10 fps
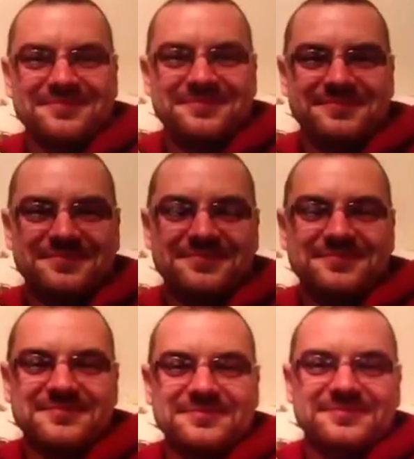
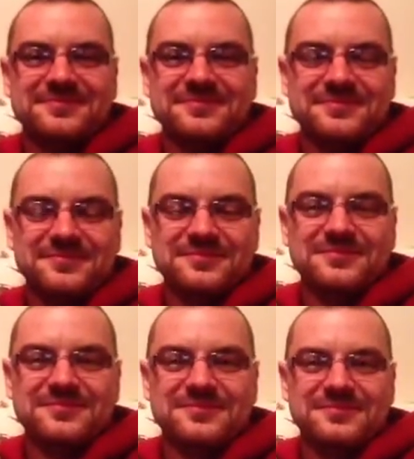
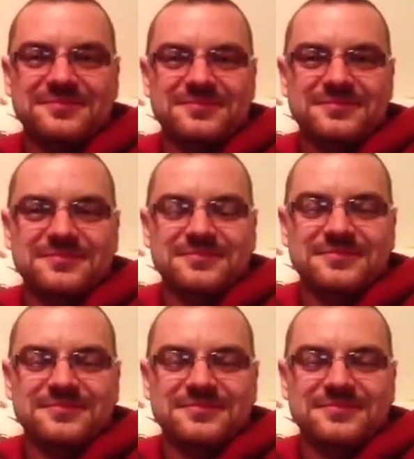(not speaking)